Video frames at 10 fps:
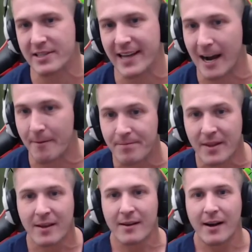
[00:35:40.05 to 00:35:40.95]
up,
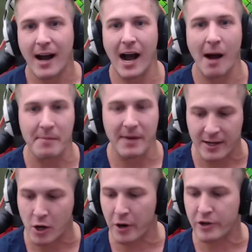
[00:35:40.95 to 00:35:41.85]
I'm gonna
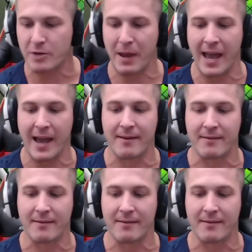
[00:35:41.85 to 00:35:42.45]
go to Japan.